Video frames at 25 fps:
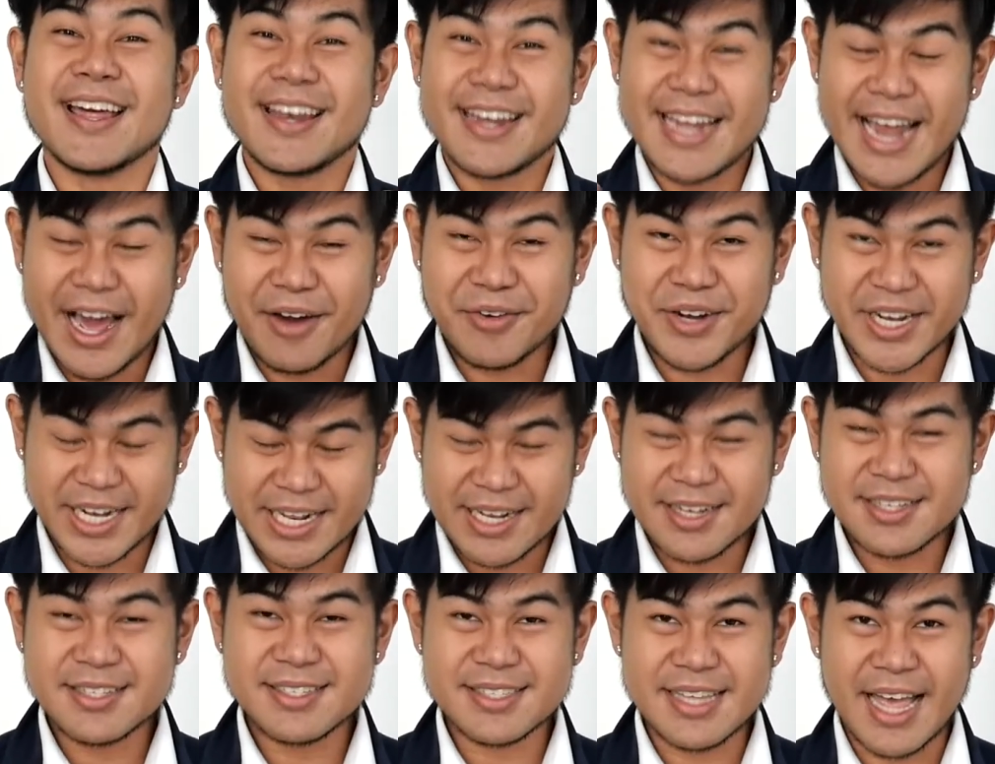Now the
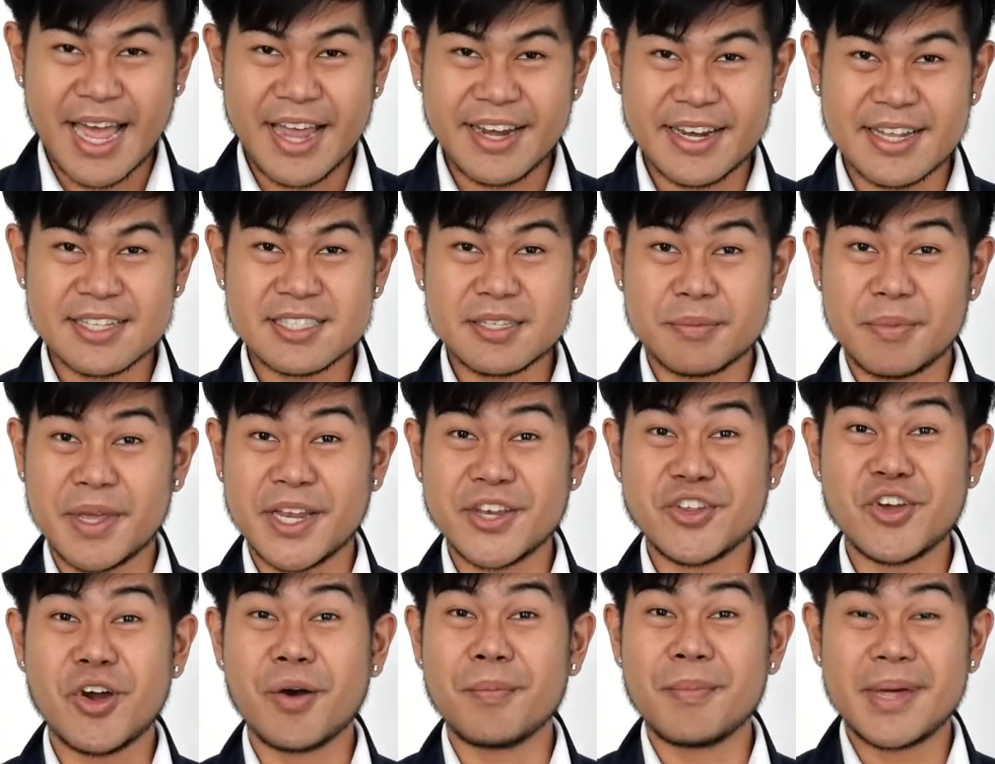inside, that
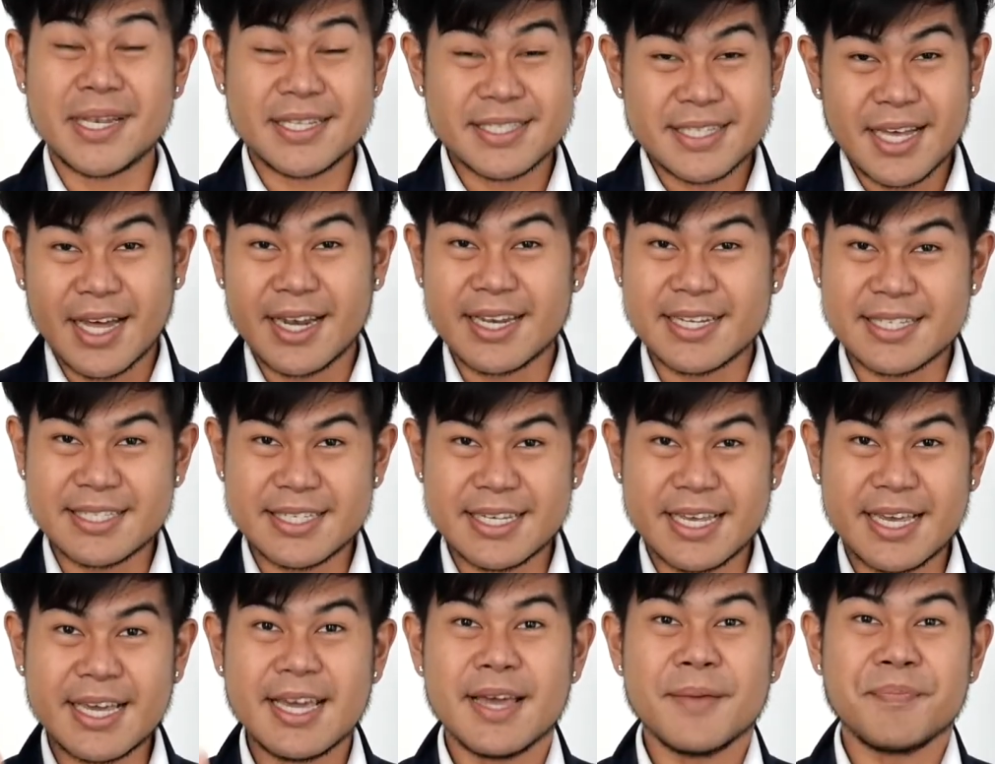means your
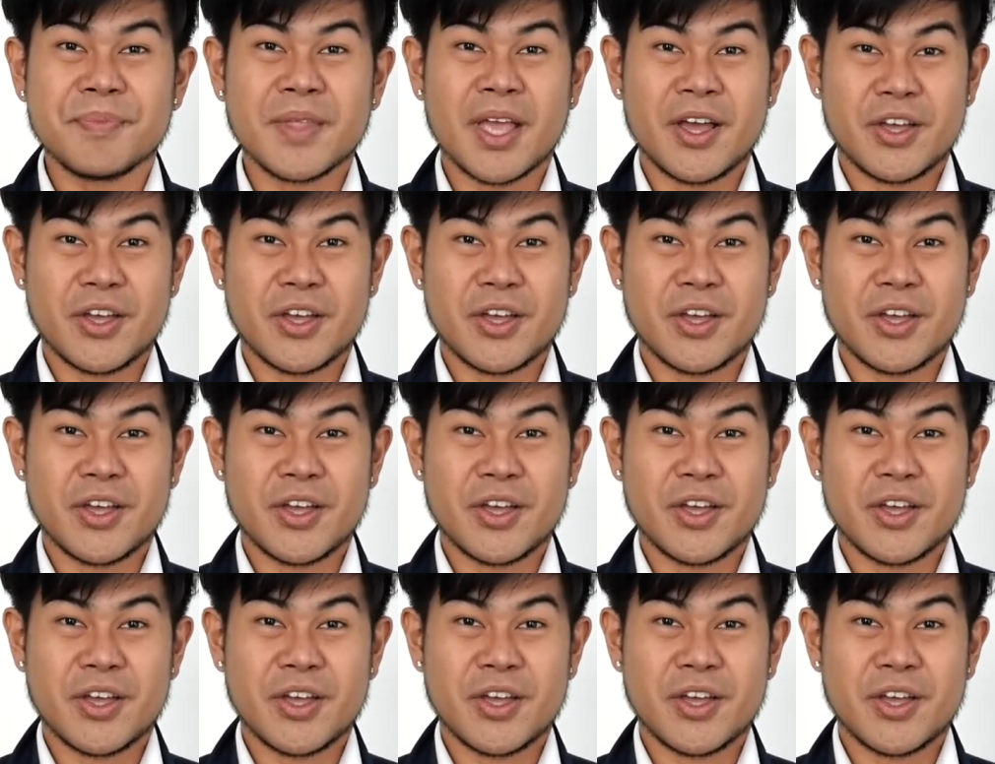mentality,